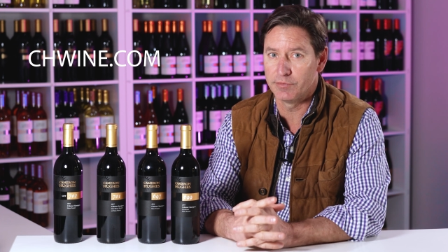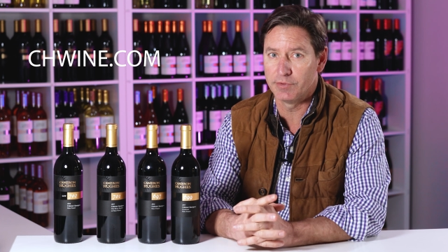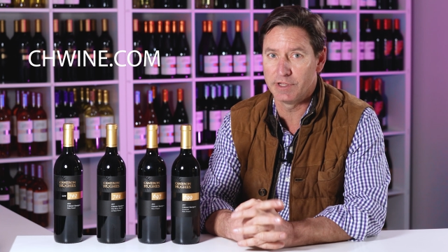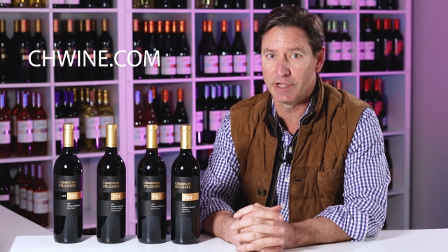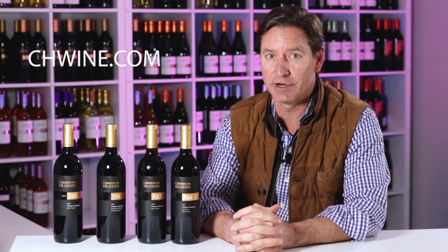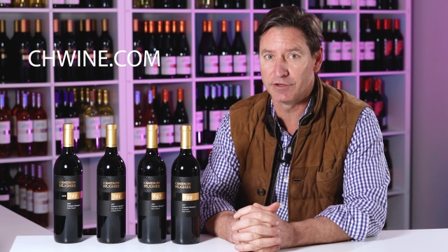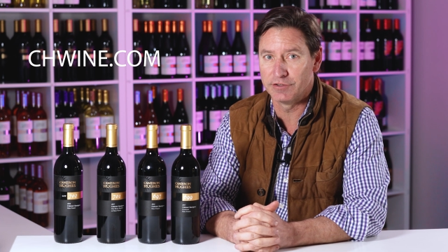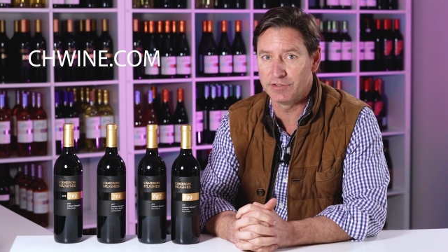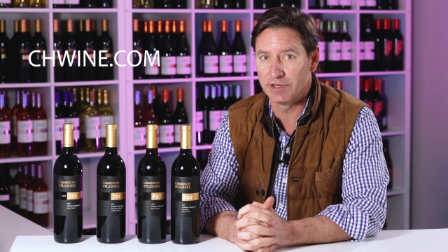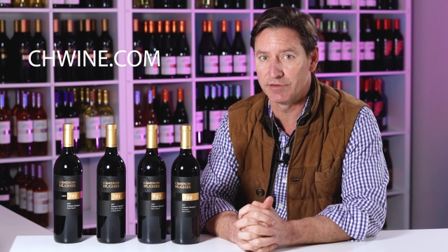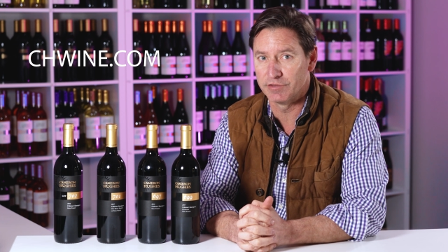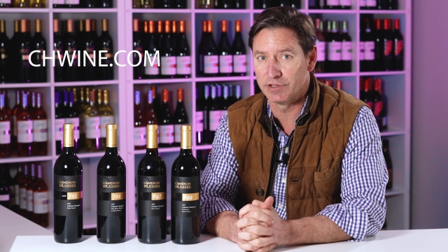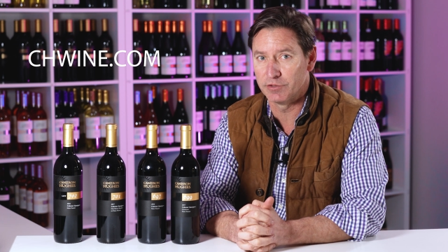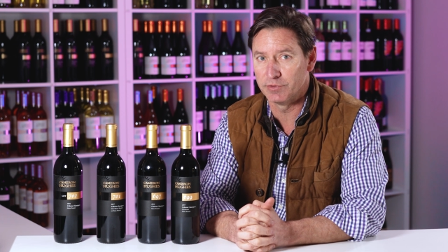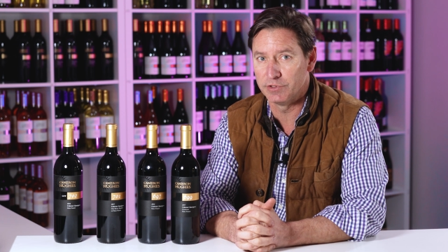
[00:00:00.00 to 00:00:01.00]
We guarantee
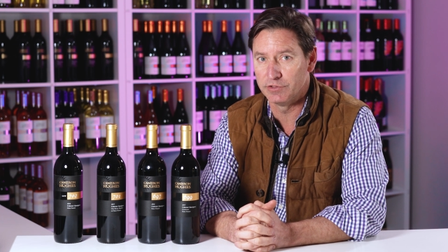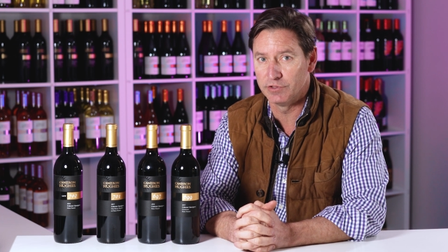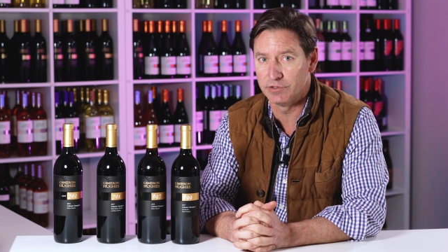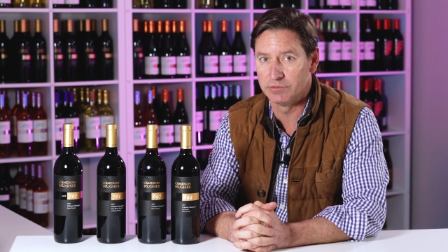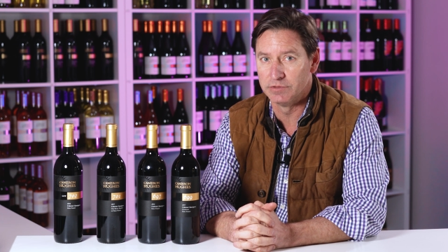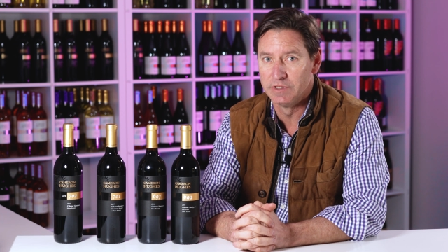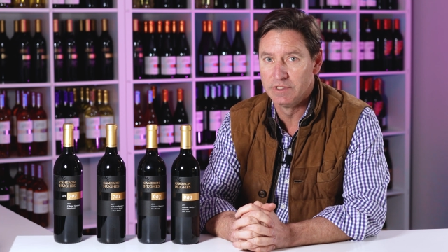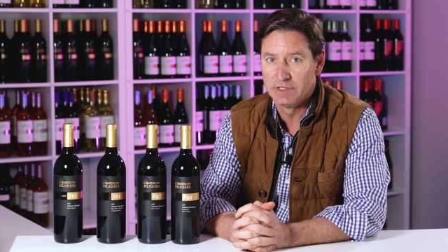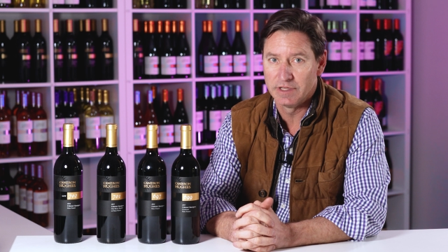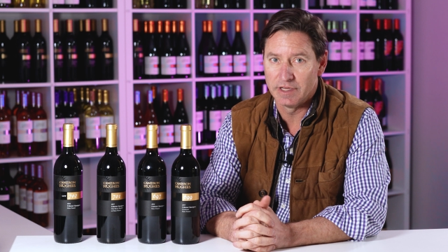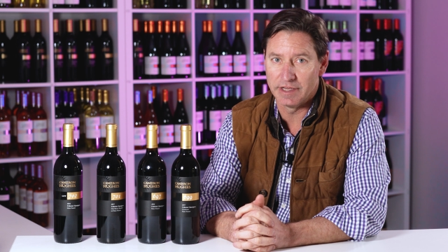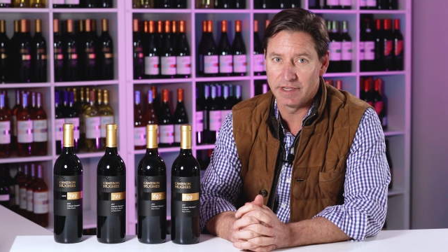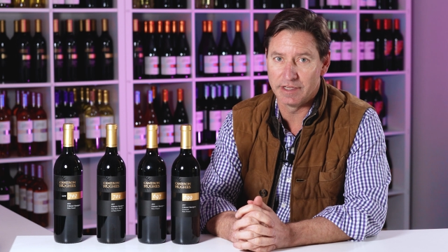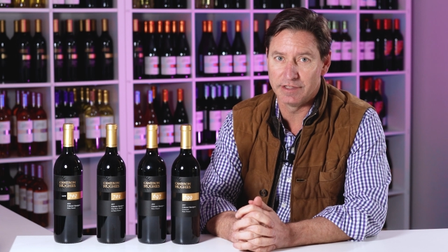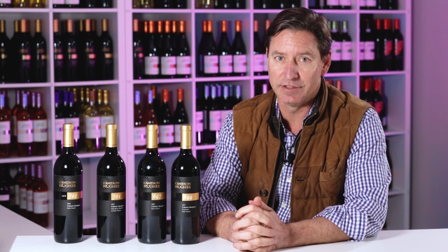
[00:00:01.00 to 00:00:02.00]
everything we do,
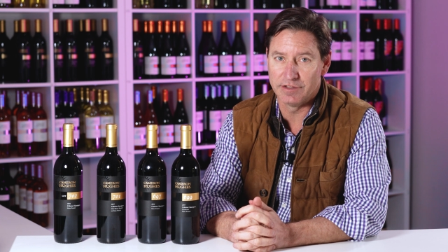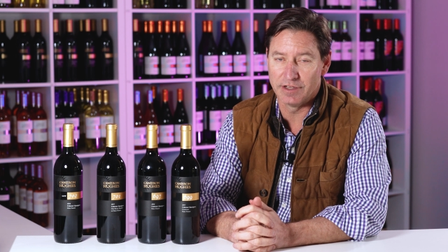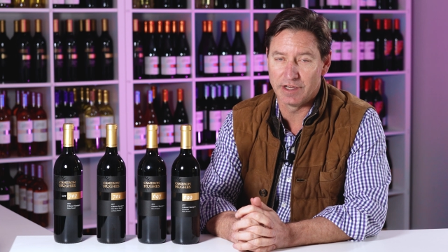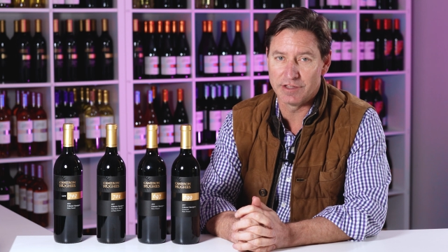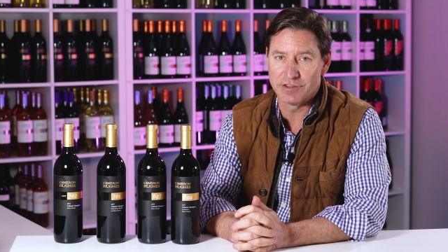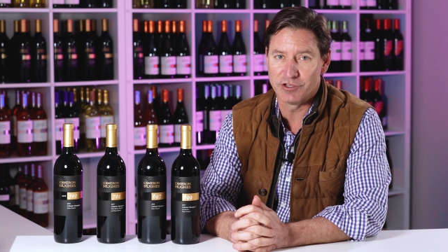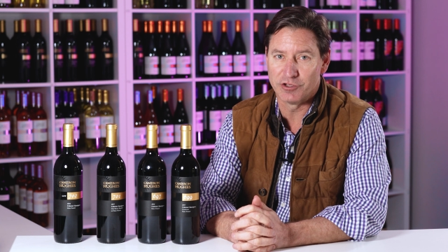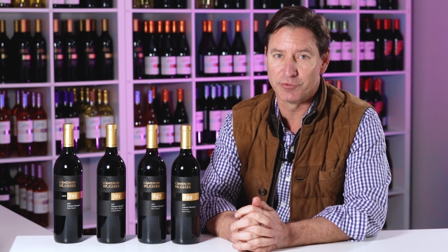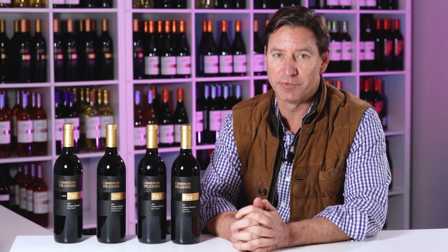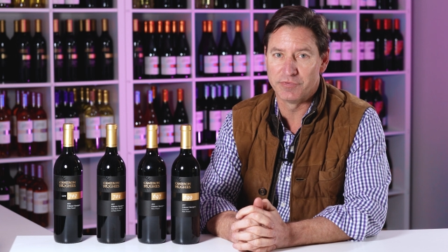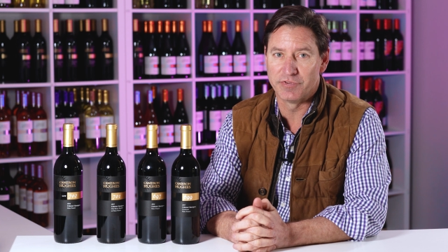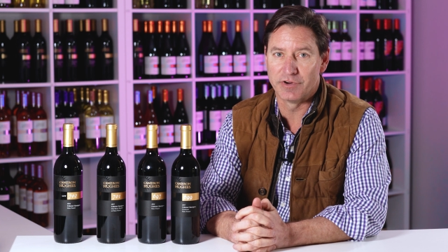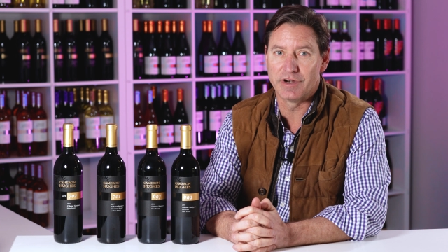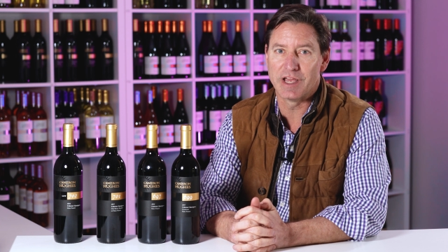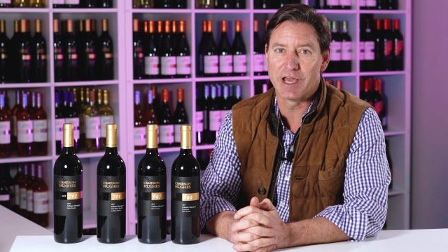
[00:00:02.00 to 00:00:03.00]
and I think you'll be
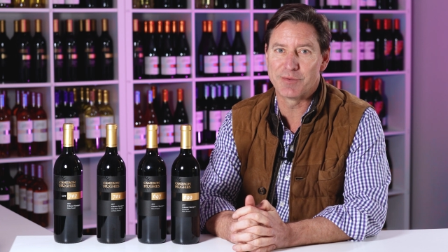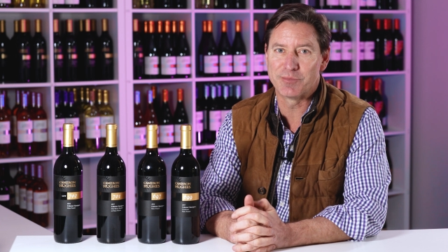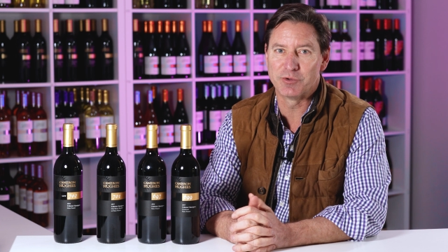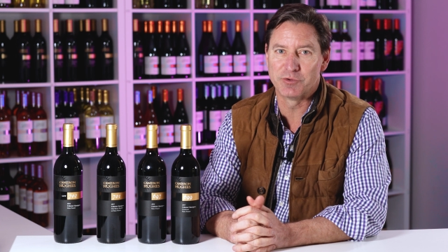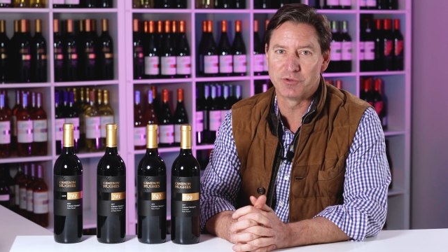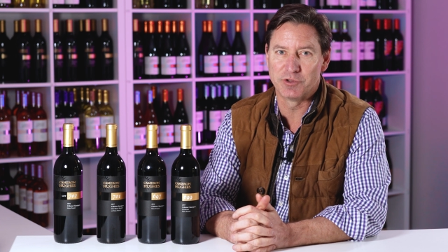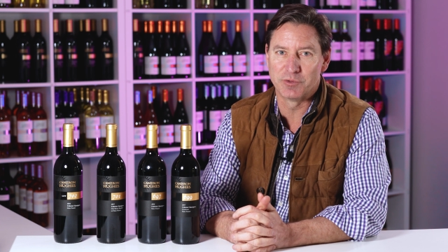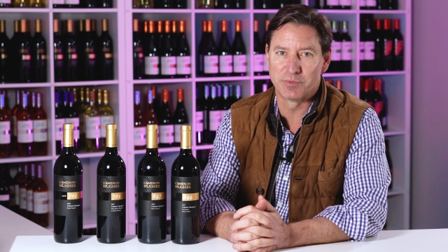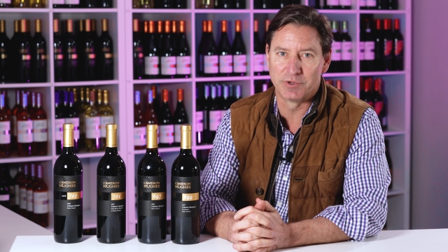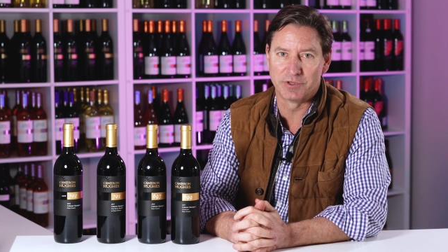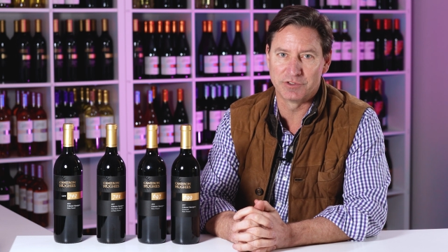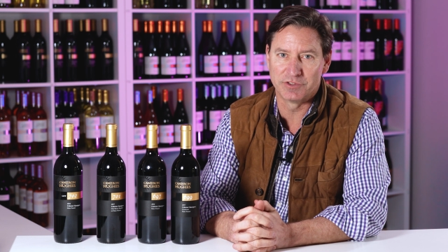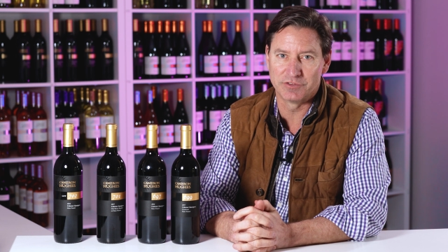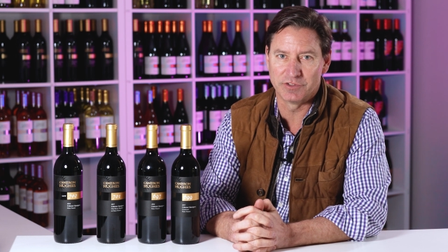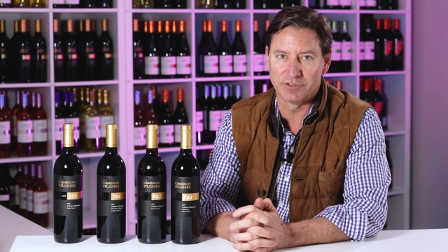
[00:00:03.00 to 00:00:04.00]
very happy with your
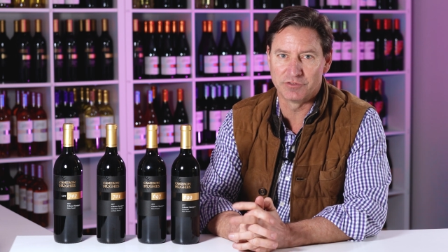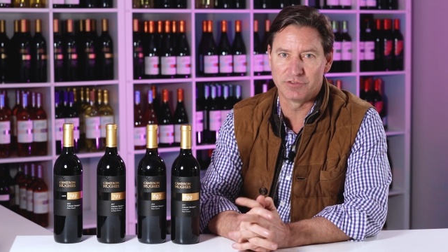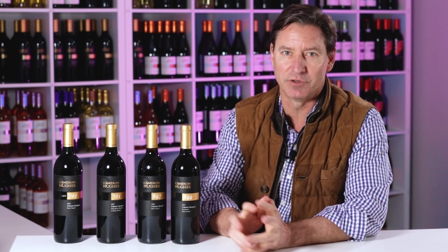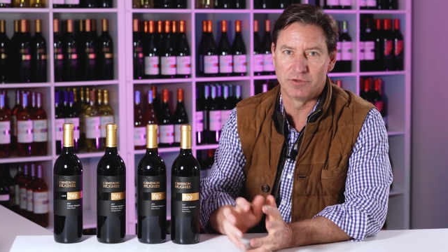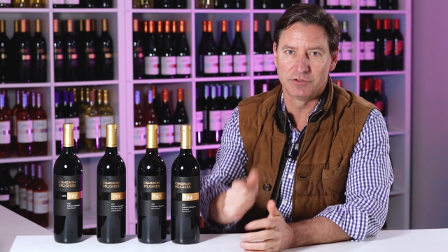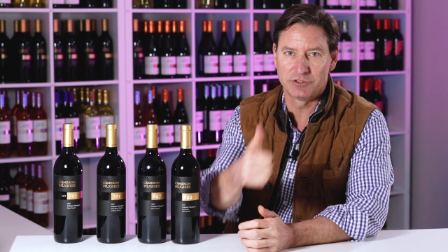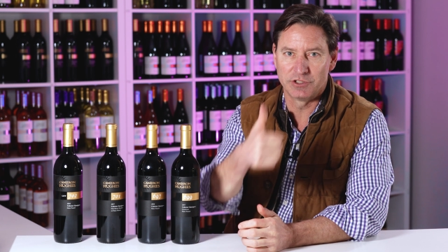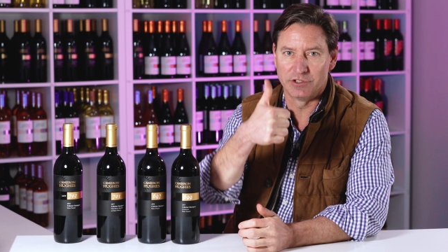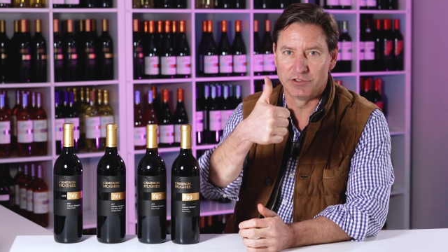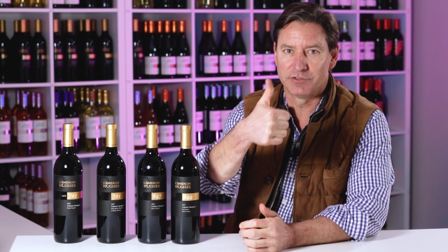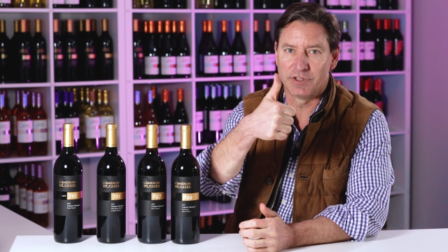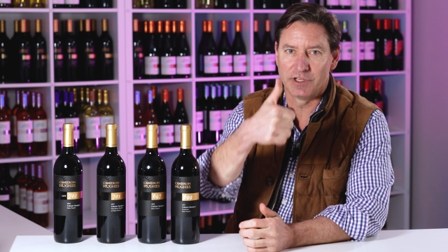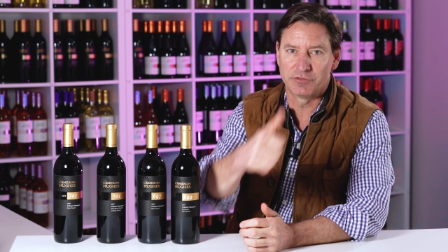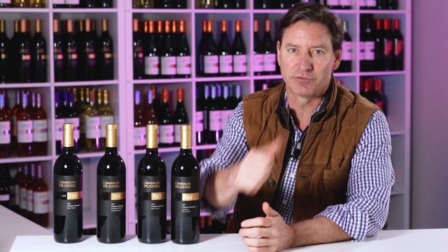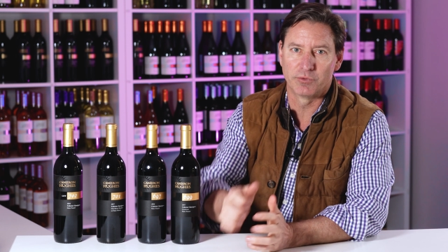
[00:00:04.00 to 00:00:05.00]
purchases. So cheers,
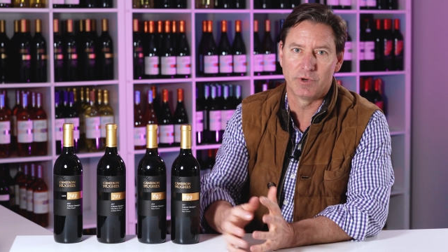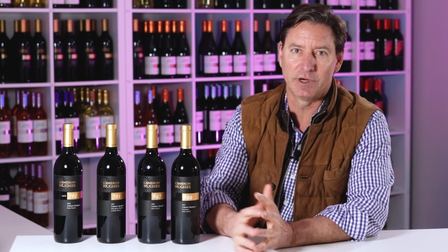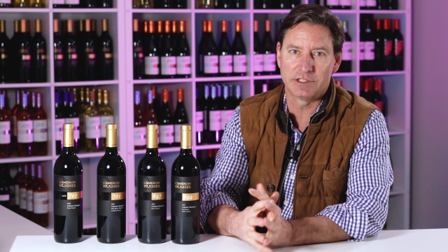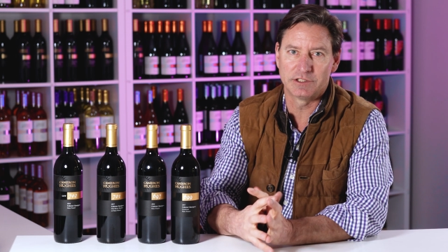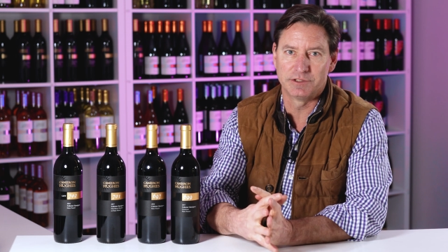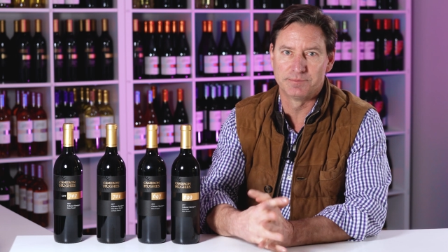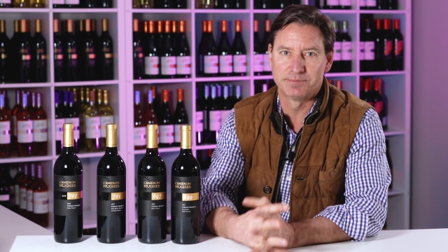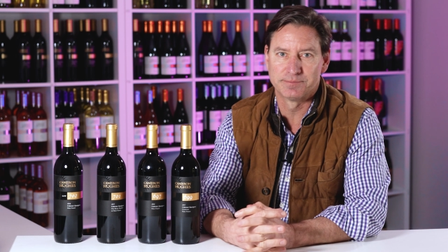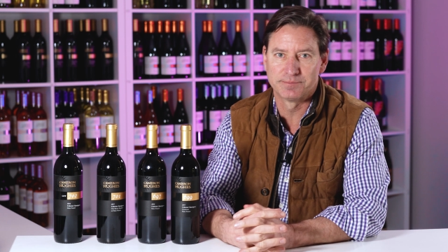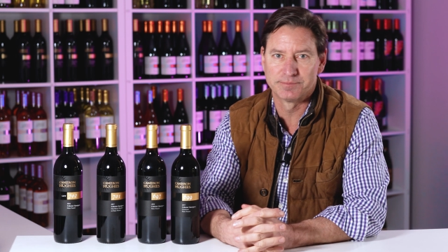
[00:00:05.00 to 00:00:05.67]
thanks for watching.